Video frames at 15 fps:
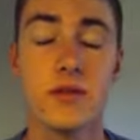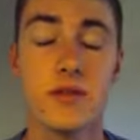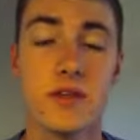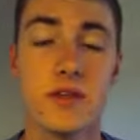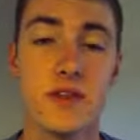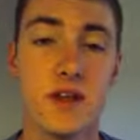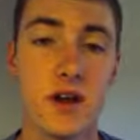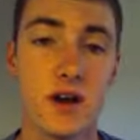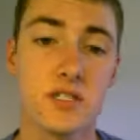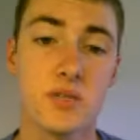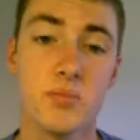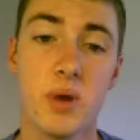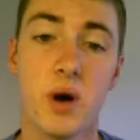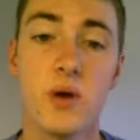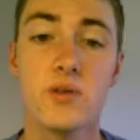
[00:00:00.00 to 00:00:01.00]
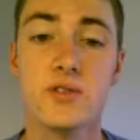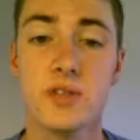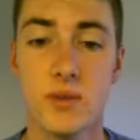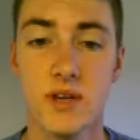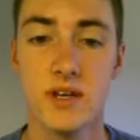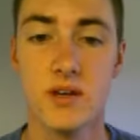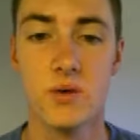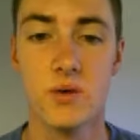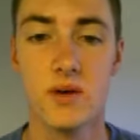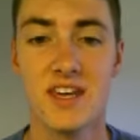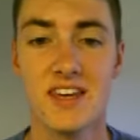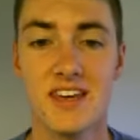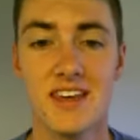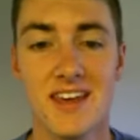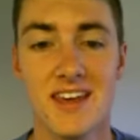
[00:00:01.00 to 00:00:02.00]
that they aren't supposed to be doing.